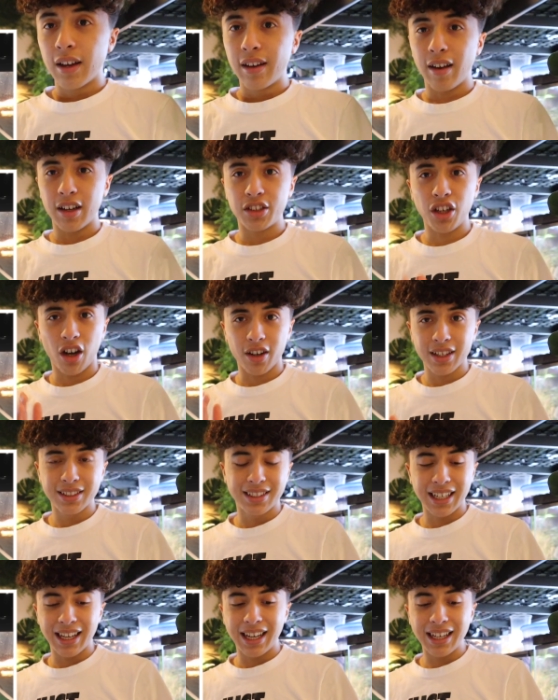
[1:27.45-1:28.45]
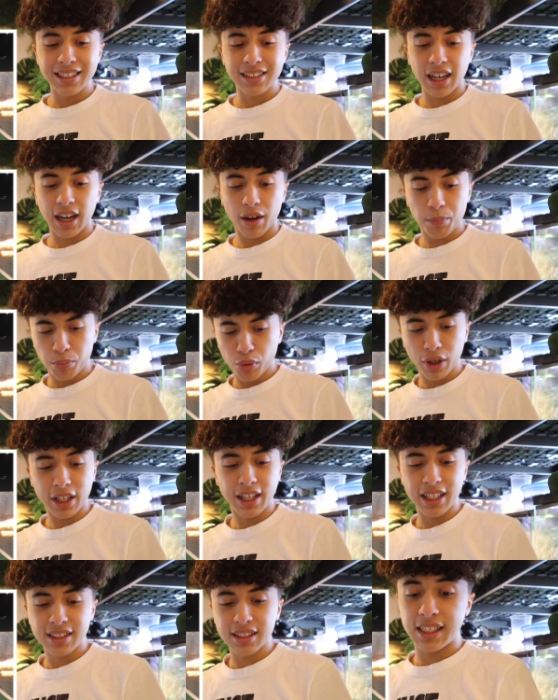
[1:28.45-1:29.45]
Now, as y'all can see, he's got a pretty
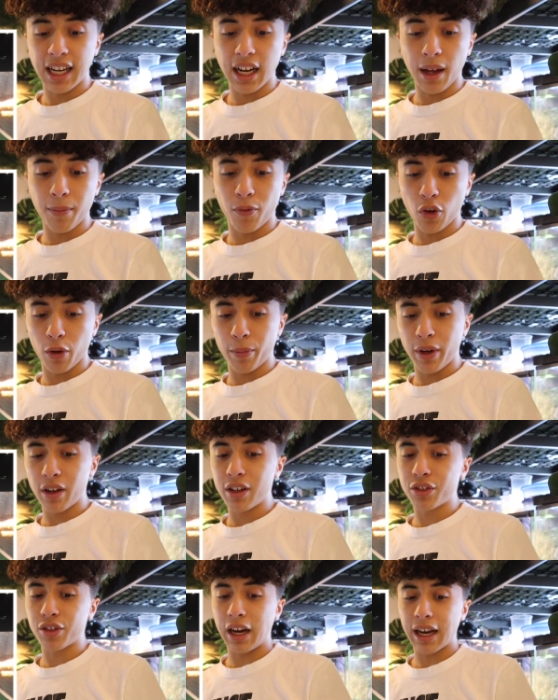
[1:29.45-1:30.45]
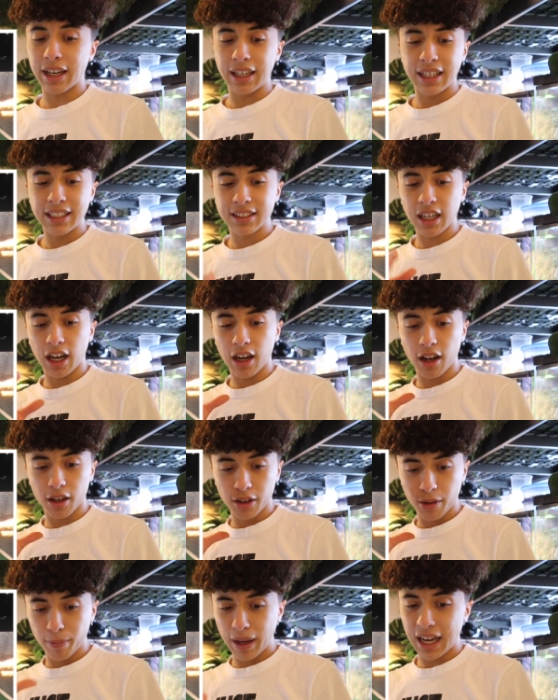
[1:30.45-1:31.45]
decent setup for a bearded dragon. He's got
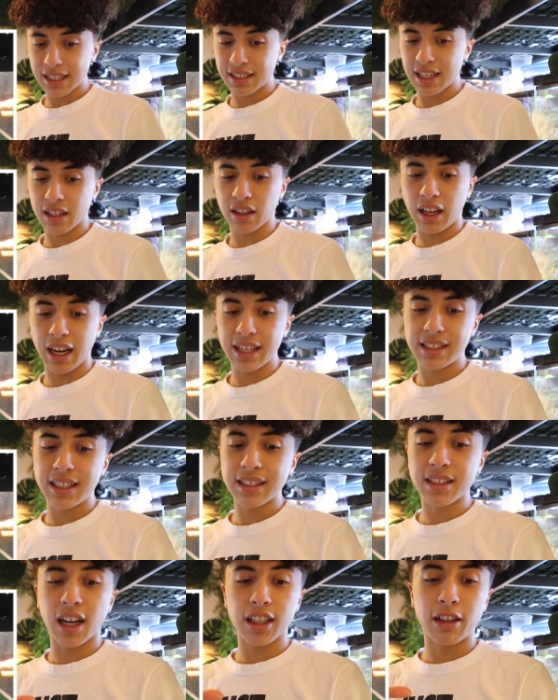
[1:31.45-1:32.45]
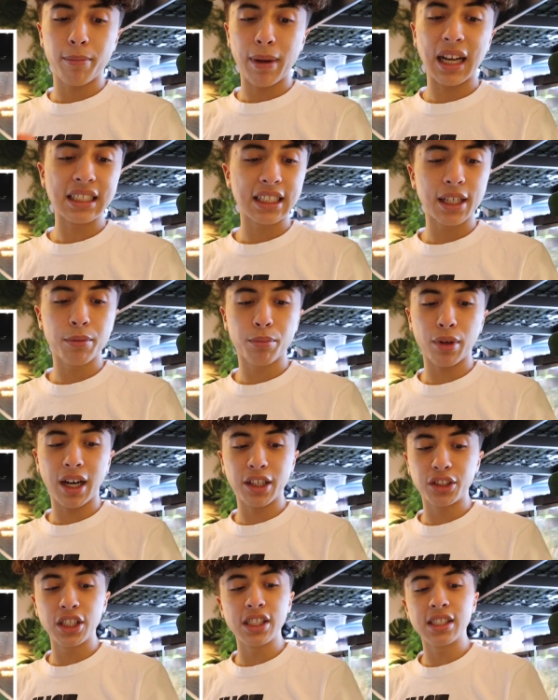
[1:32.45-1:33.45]
the basking lights. He's got the basking
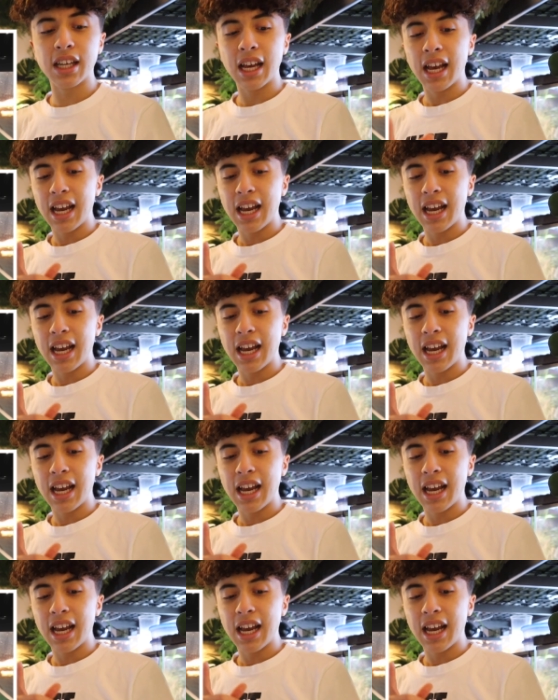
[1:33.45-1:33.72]
branches.